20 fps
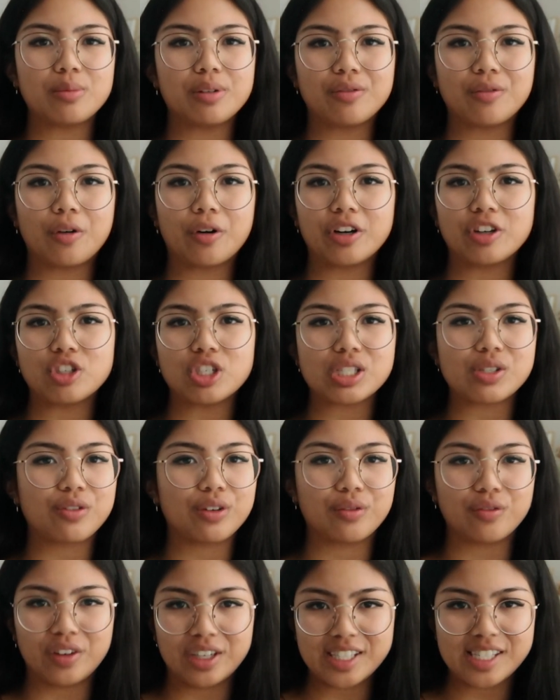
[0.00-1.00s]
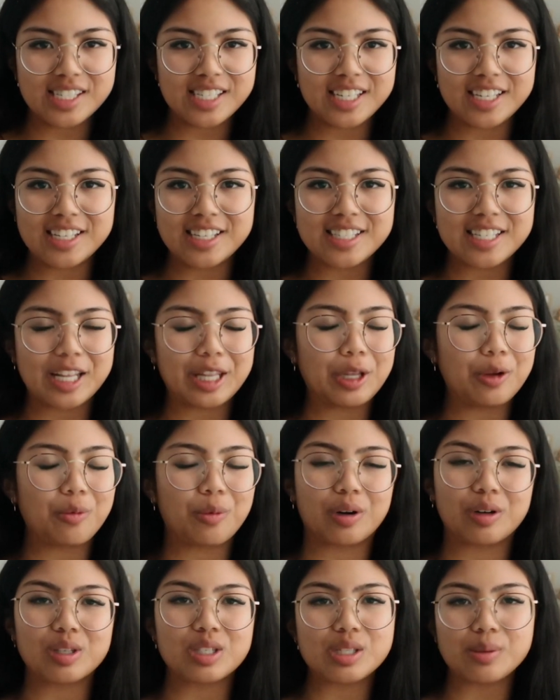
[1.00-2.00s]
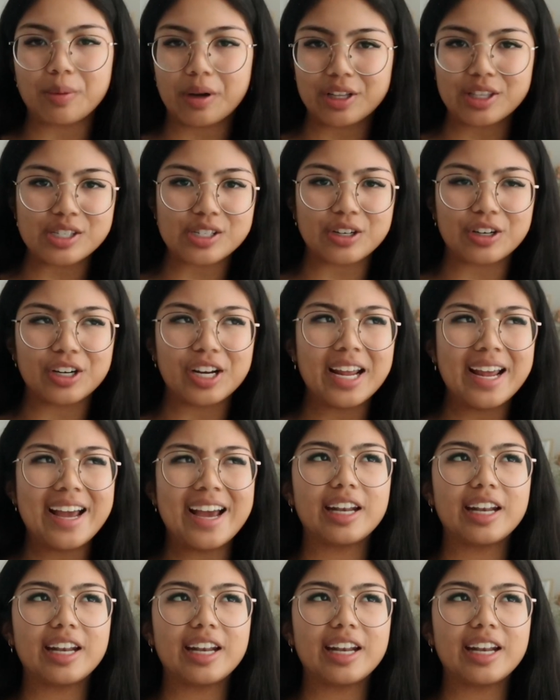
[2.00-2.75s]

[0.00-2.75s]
before just for funsies, and they weren't sponsored.